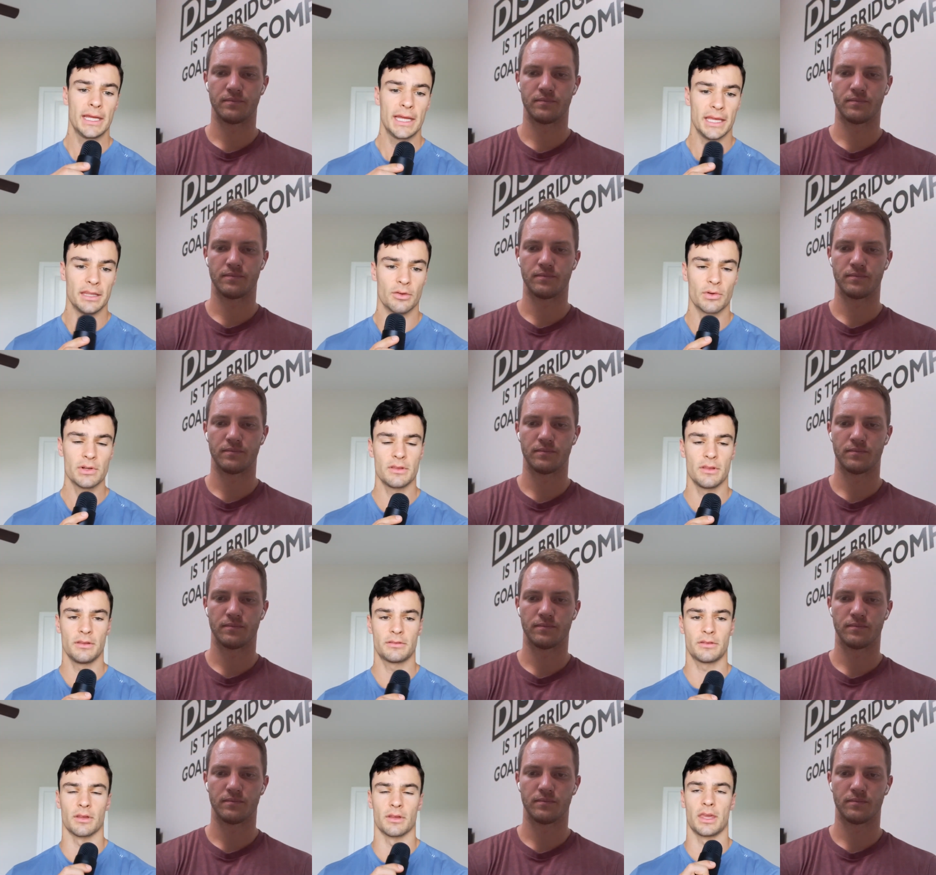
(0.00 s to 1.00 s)
Speaker 1: And the reason
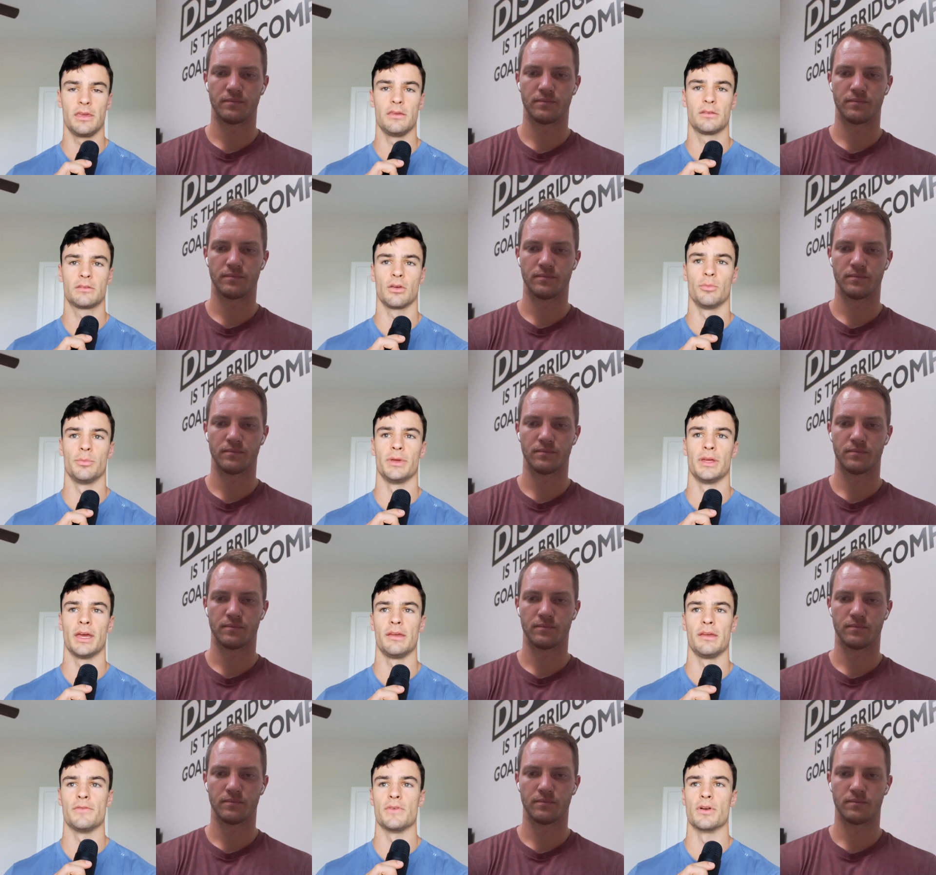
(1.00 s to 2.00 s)
this is a keystone
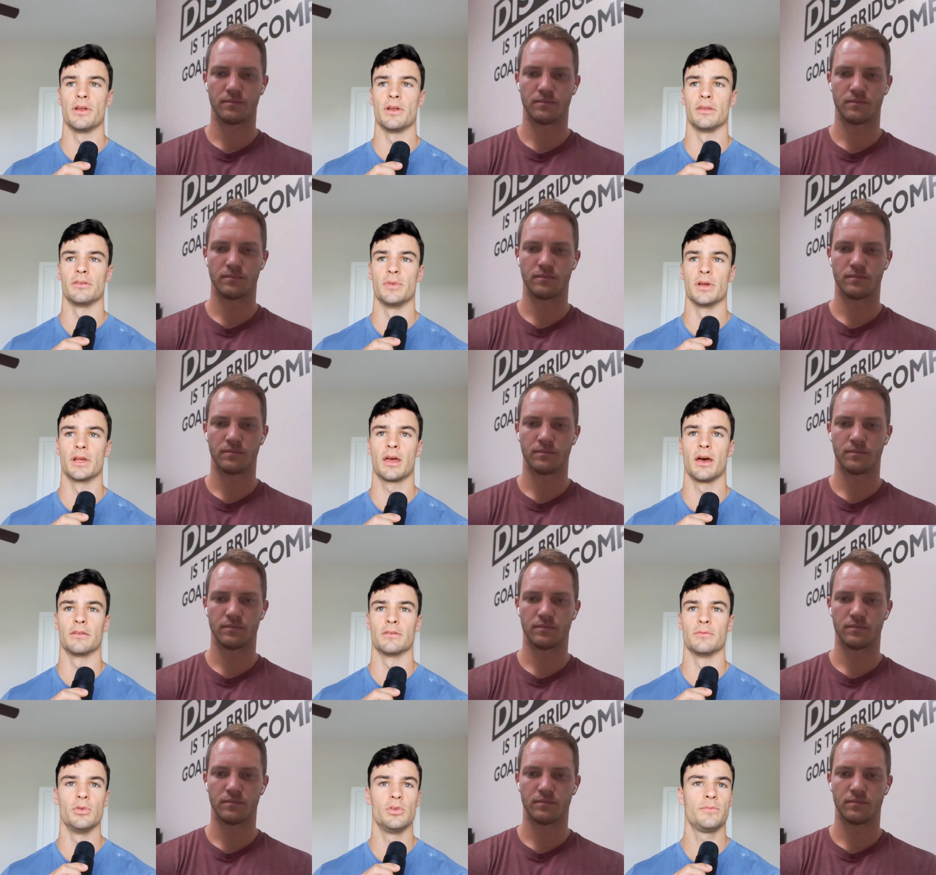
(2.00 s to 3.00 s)
behavior is
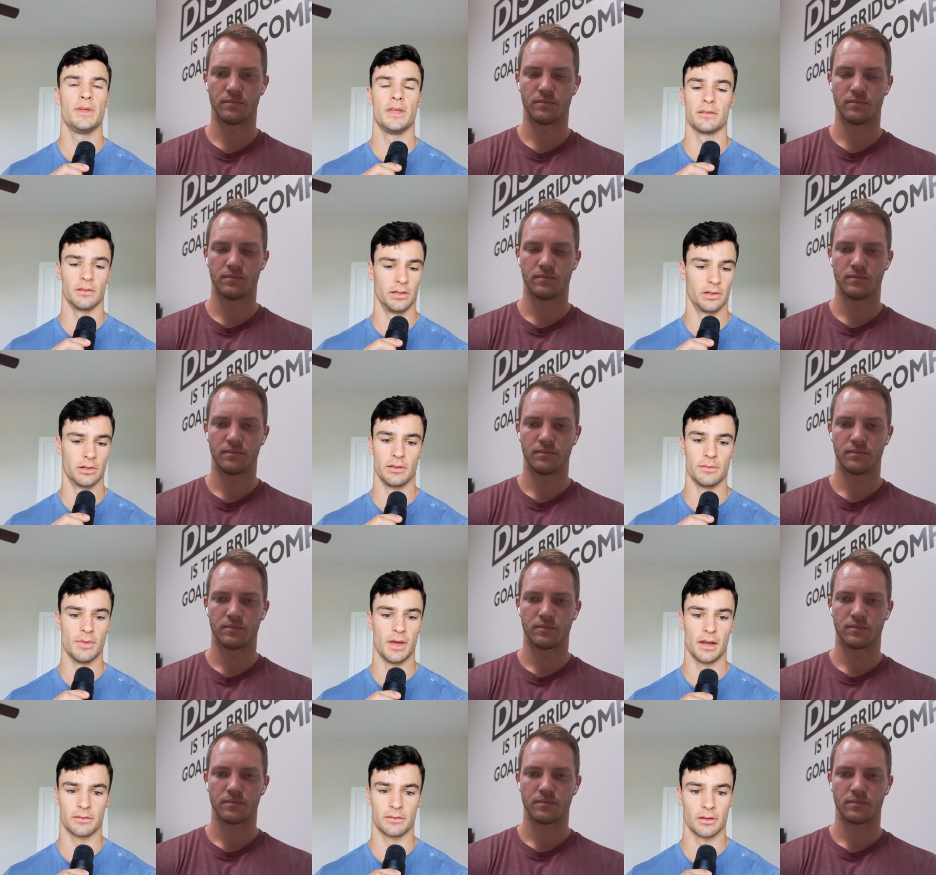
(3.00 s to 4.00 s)
because movement is literally
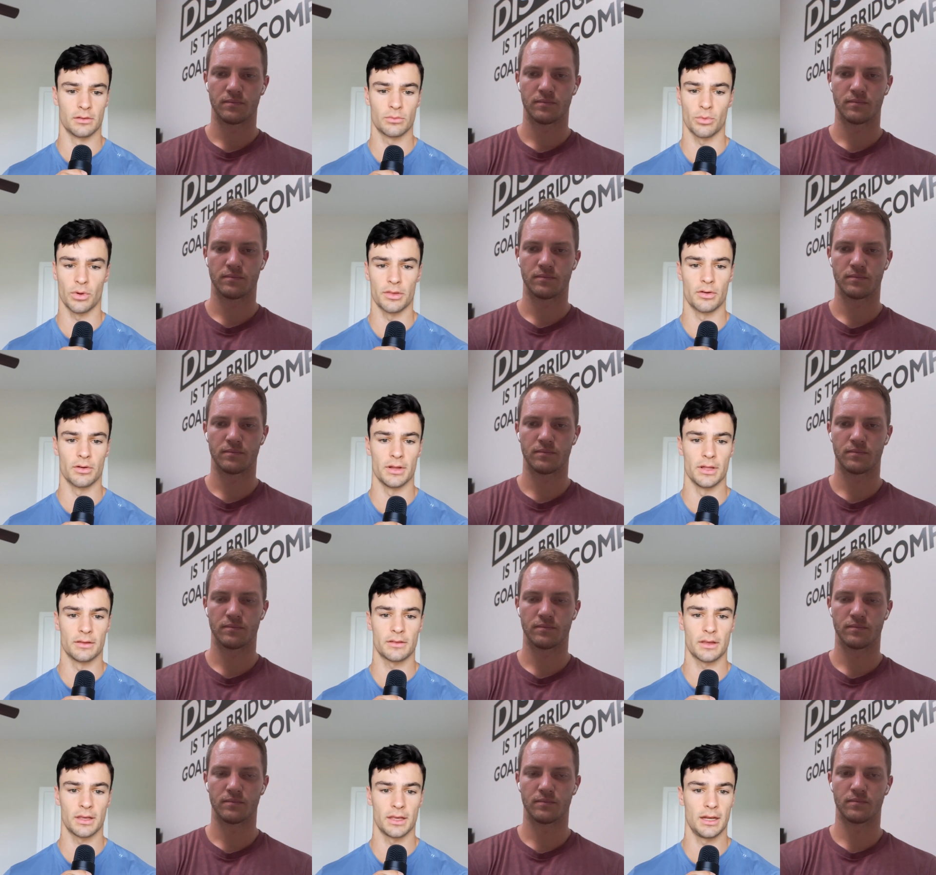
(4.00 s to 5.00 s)
medicine. Whether
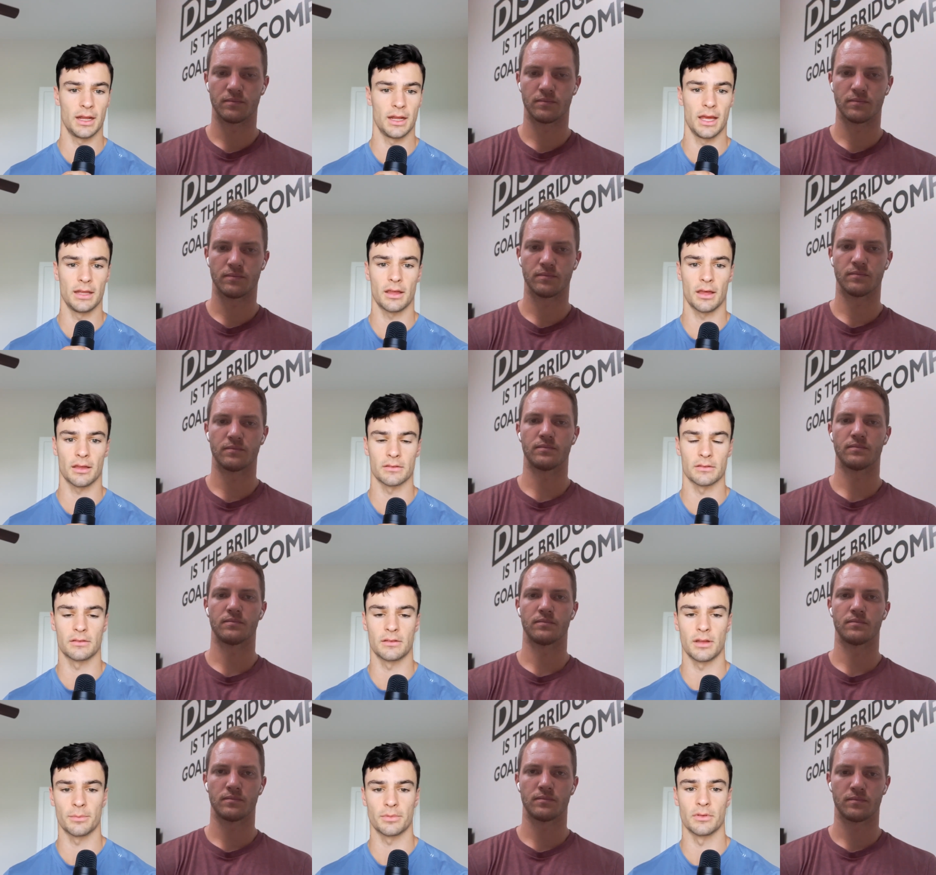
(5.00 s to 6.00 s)
it's getting 8,000
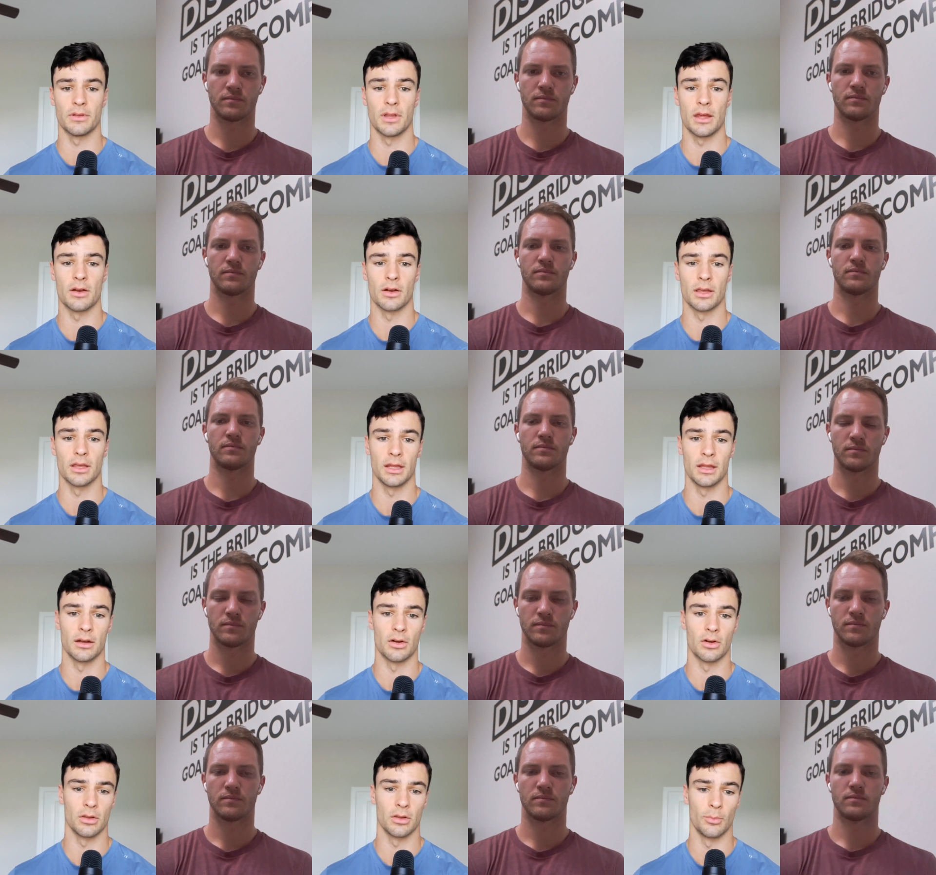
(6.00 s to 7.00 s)
steps a day or getting an
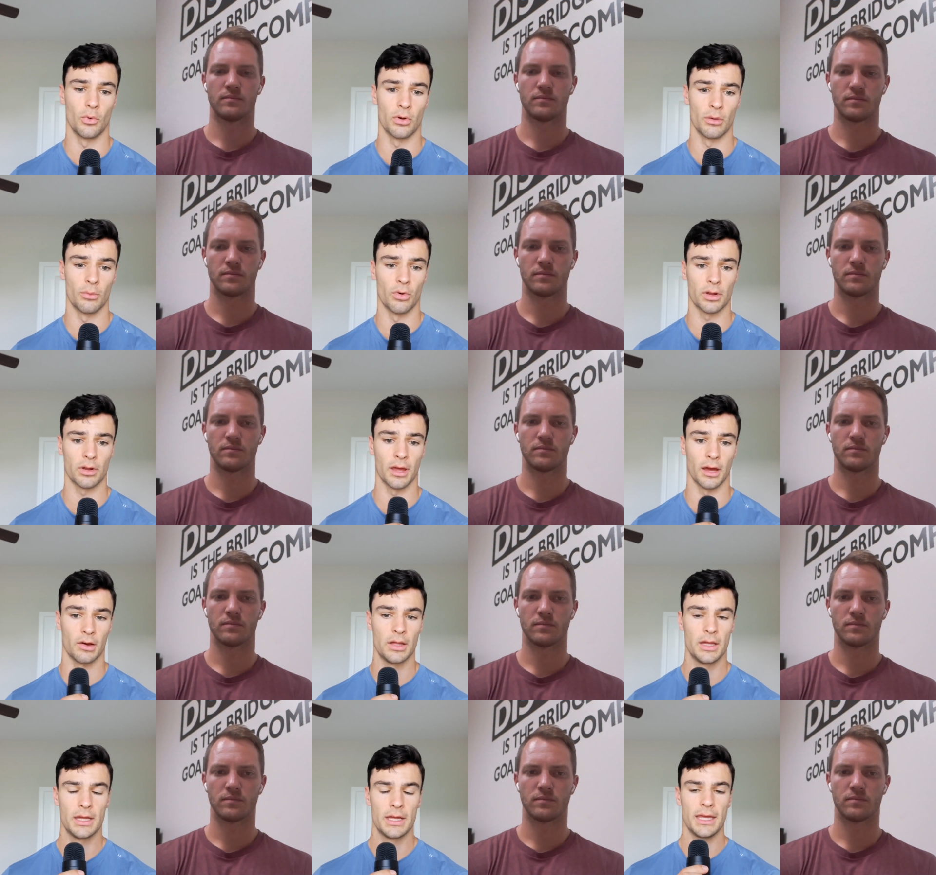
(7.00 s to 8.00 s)
early morning
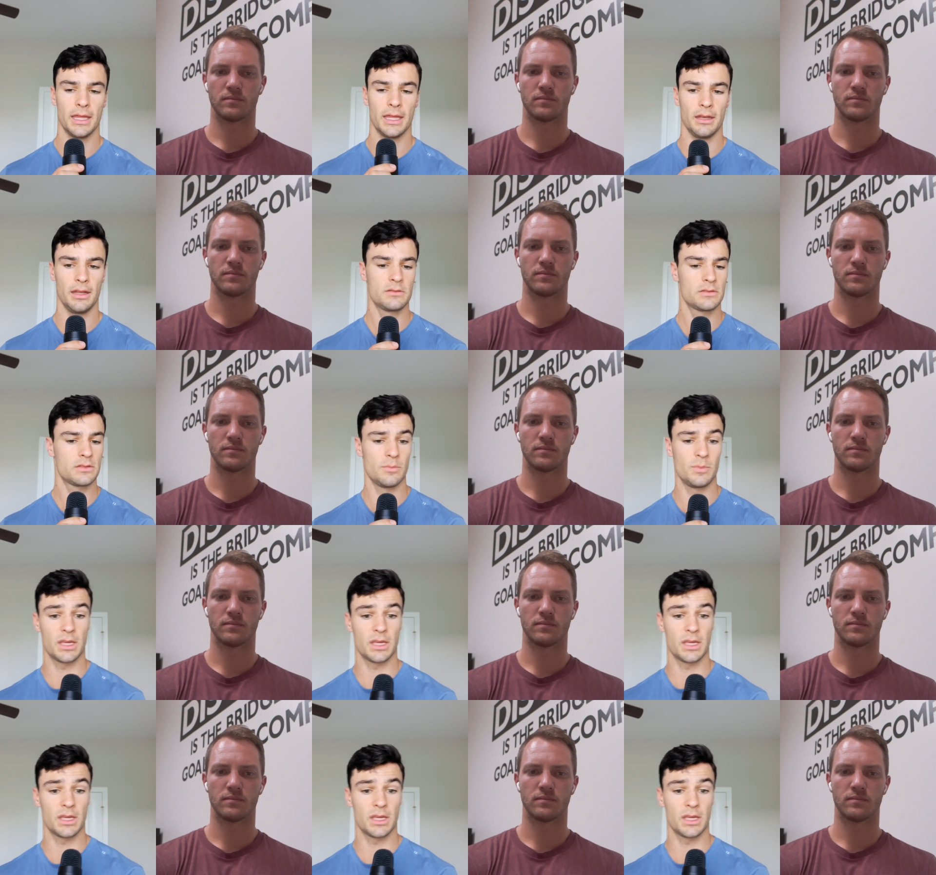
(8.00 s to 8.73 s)
workout, it needs to be